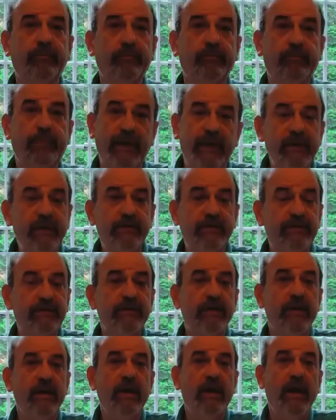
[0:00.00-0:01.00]

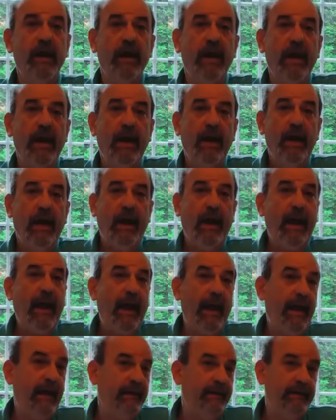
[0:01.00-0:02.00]
piece,
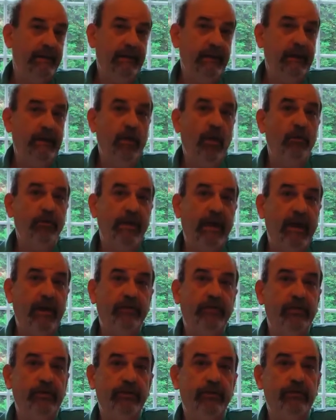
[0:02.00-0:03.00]
and go down
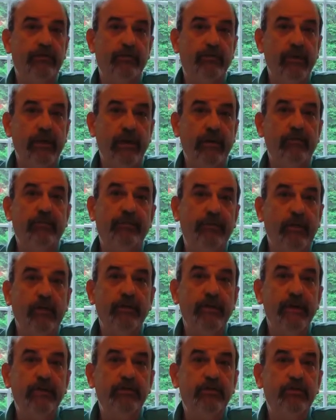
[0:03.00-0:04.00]
to the stream, fill
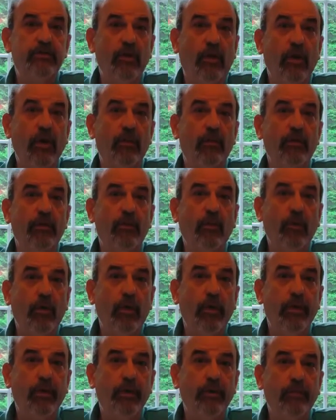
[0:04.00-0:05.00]
each jar with
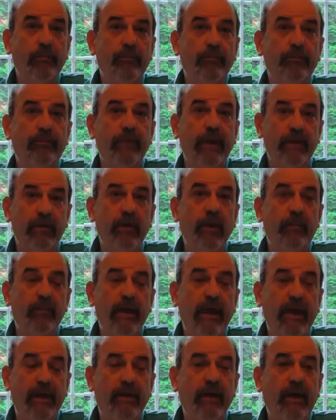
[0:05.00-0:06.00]
water, and come
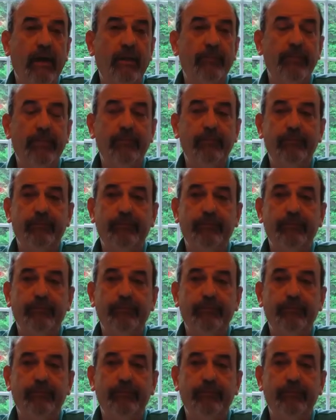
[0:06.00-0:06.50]
back up.